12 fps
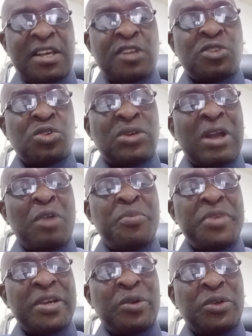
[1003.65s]
so there
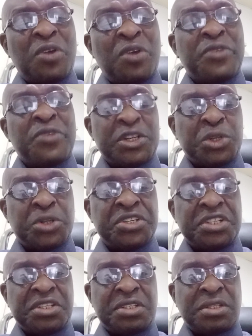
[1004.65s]
will be enough
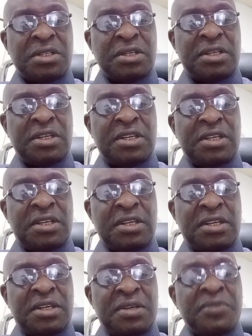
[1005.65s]
resources
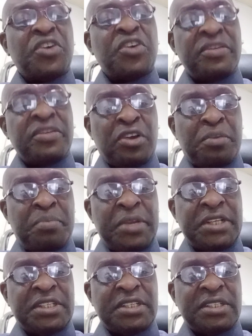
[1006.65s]
for
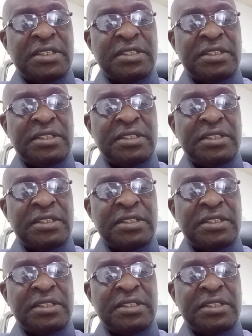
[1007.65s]
development.